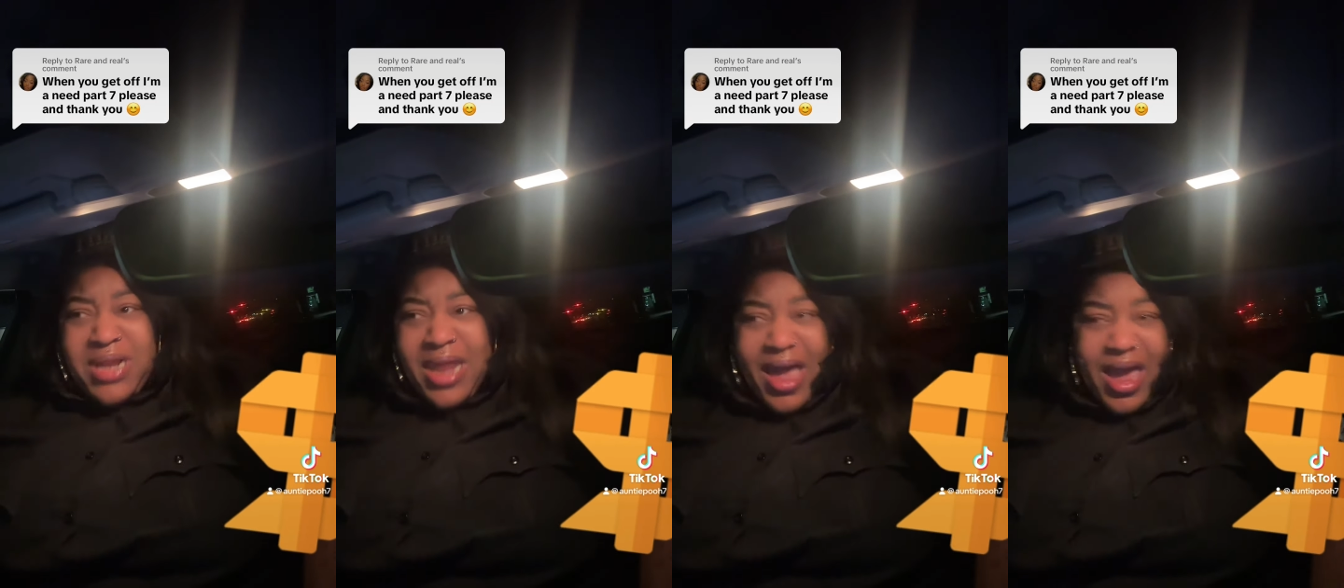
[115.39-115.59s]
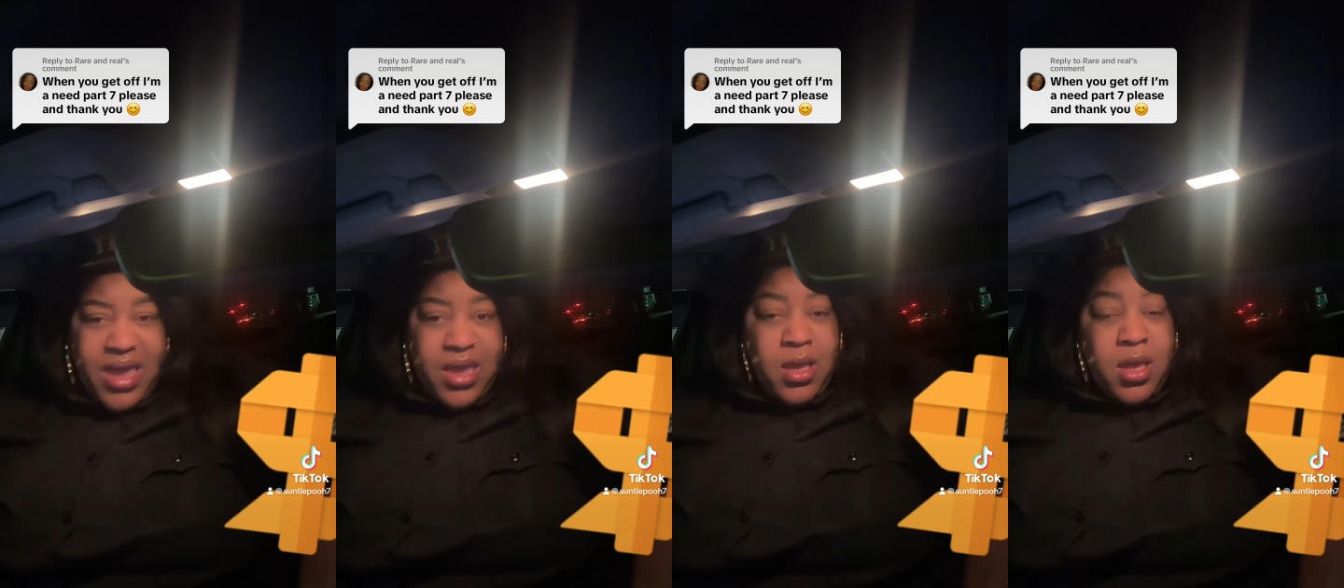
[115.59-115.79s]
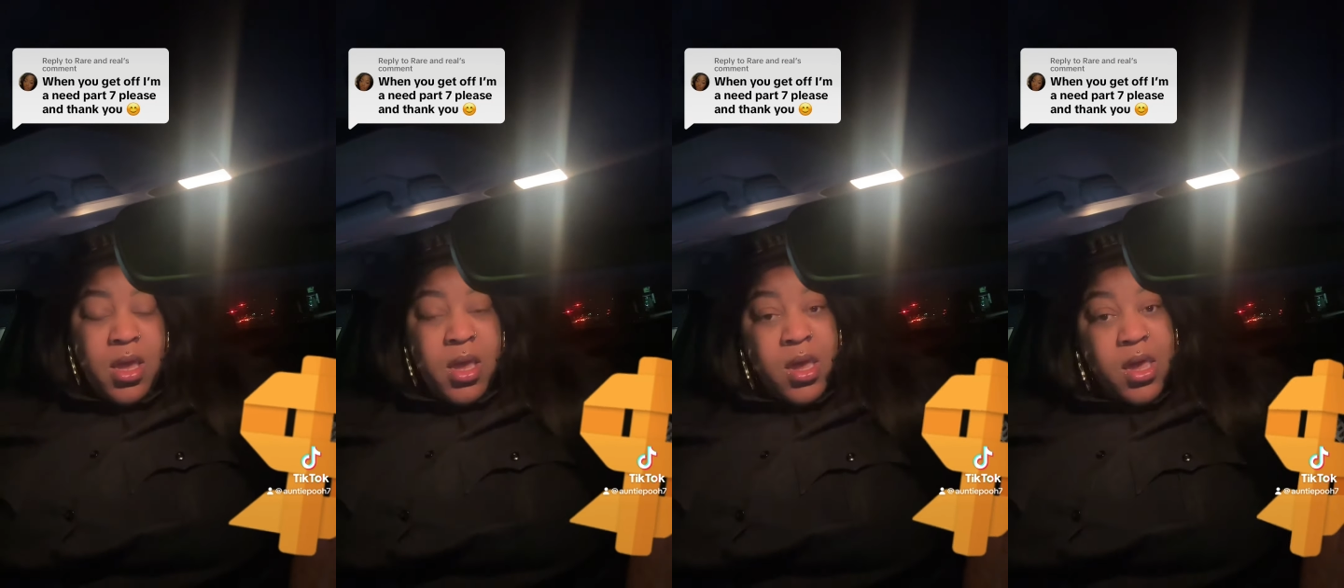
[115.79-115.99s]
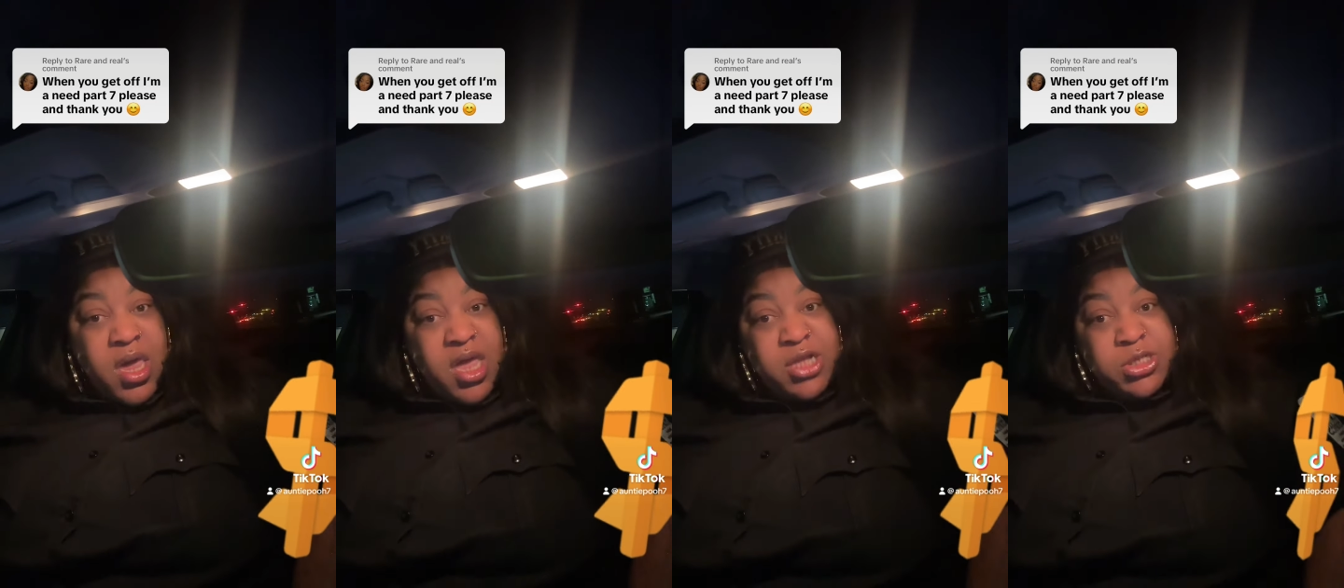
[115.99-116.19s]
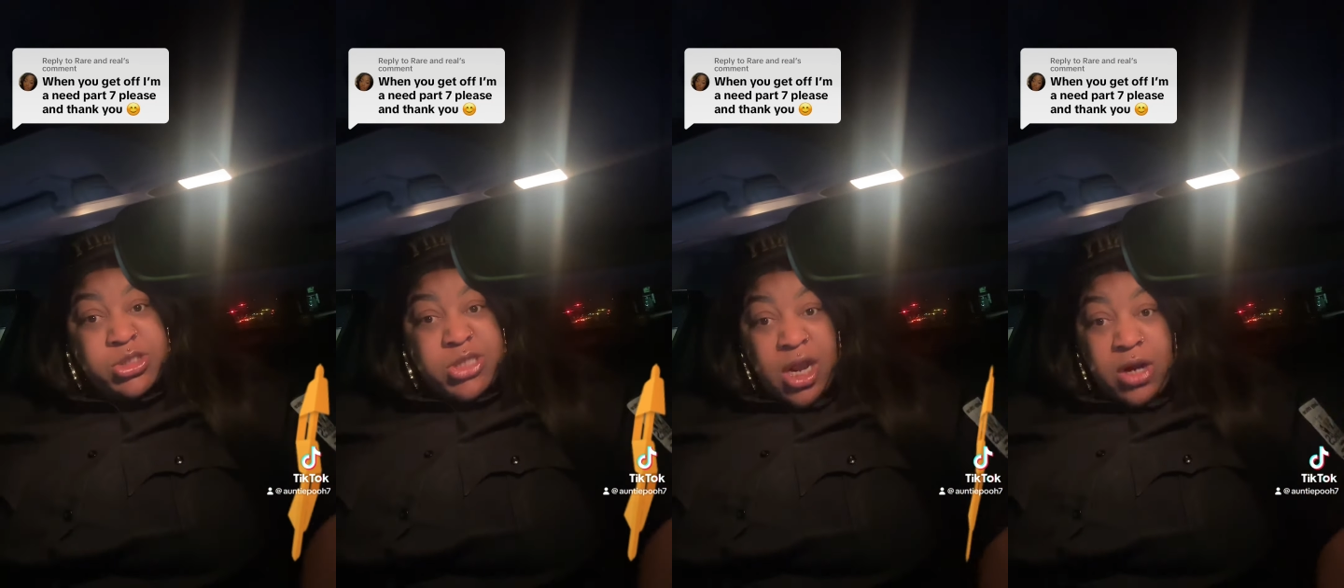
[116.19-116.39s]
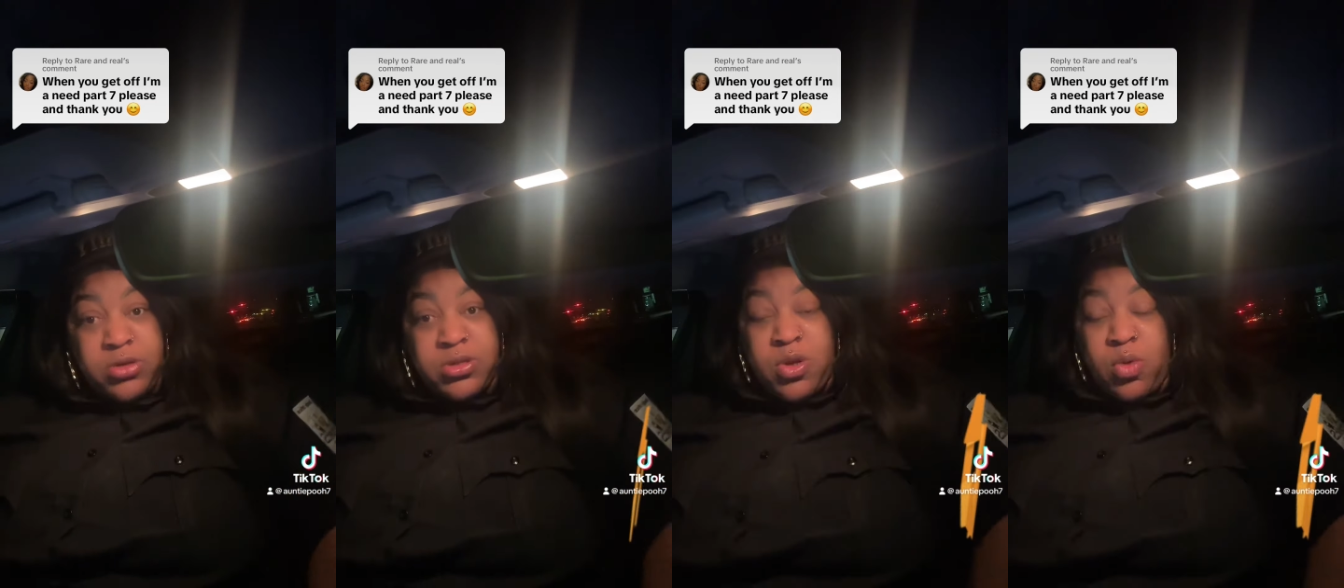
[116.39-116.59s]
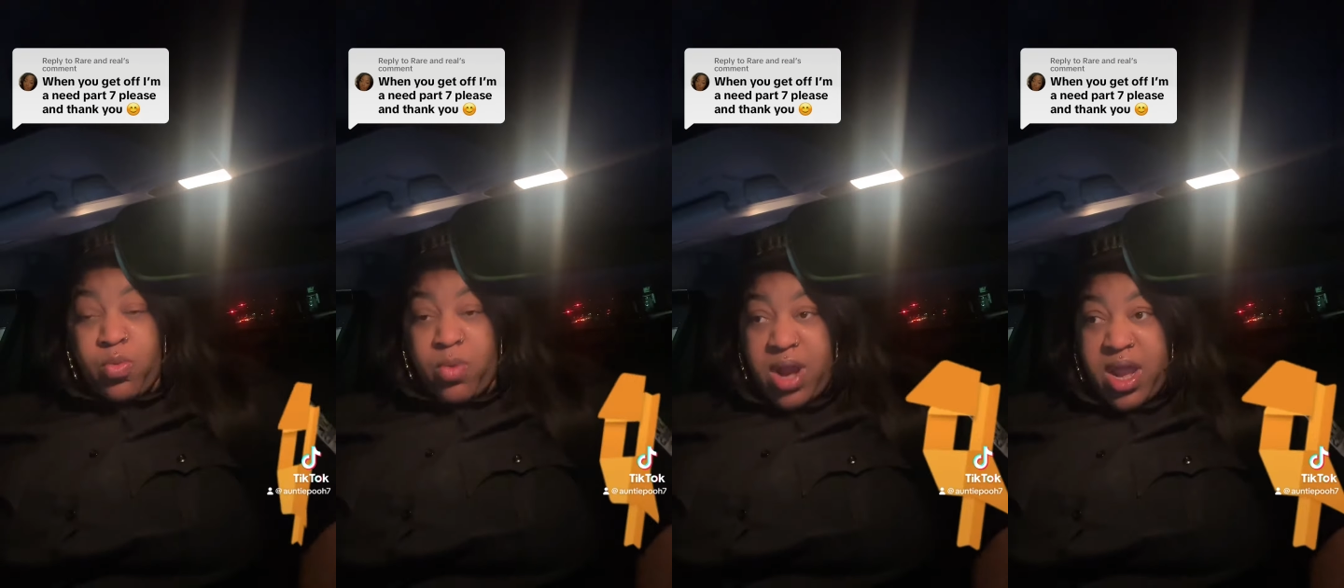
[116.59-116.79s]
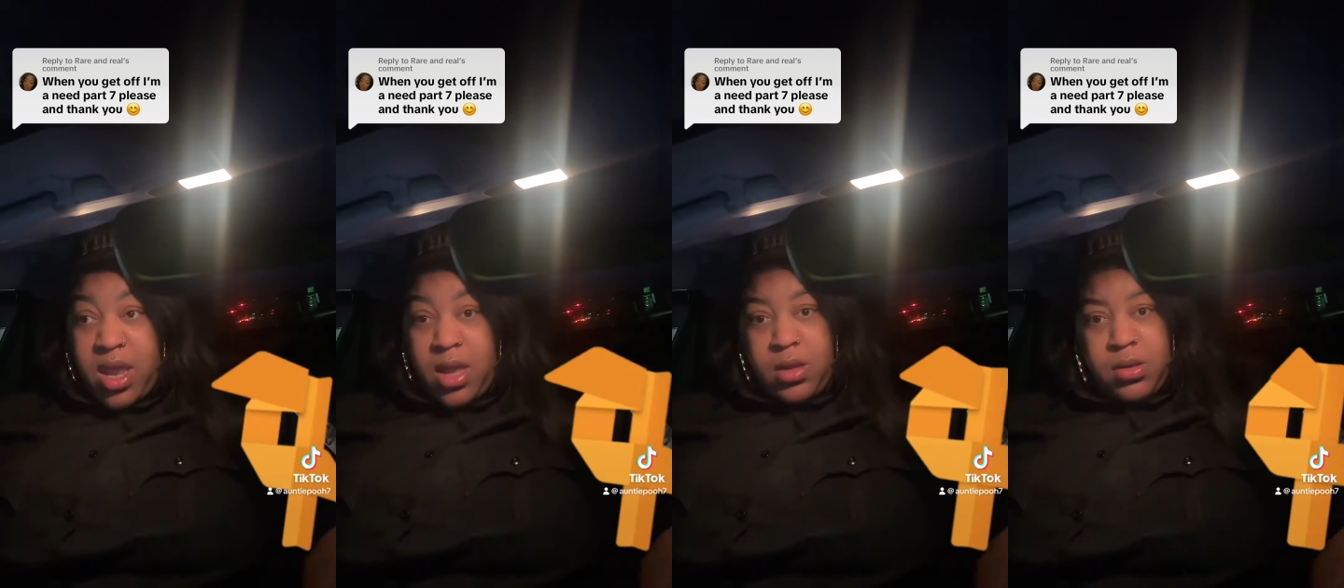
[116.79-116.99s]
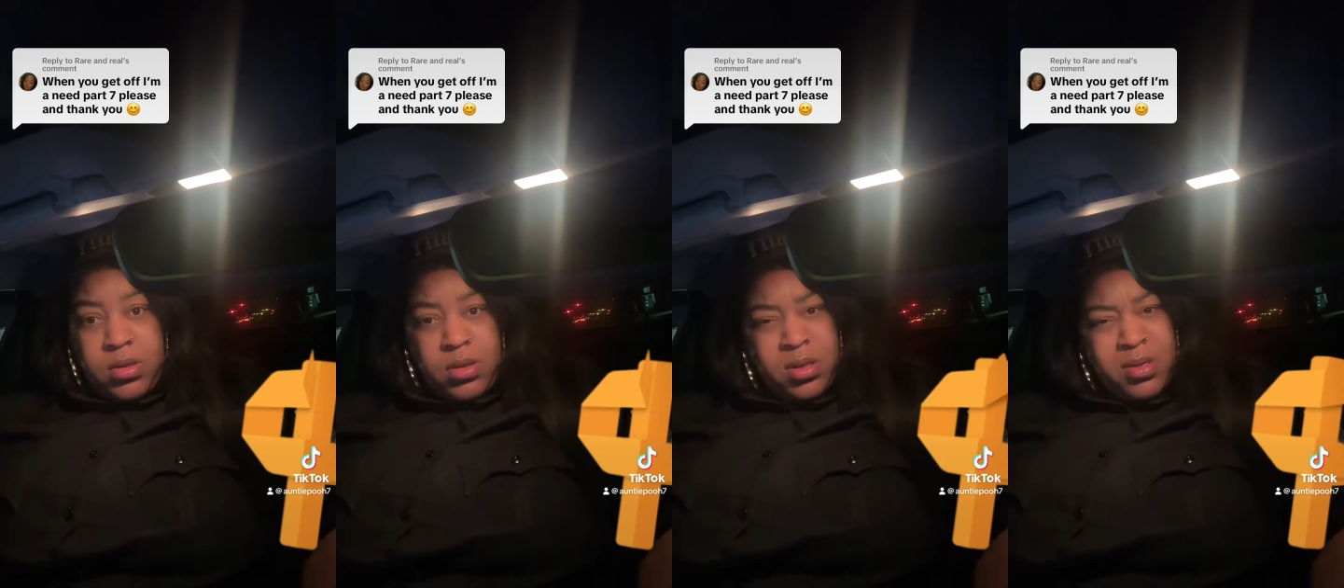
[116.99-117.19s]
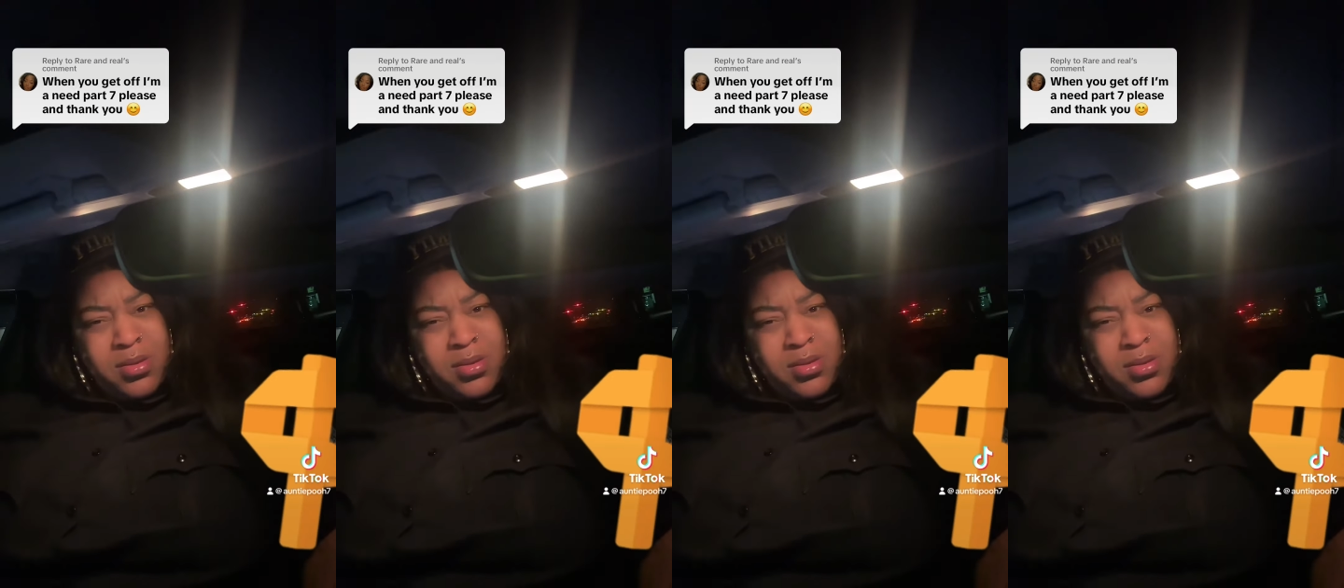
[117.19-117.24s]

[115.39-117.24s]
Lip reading: like, and turned around.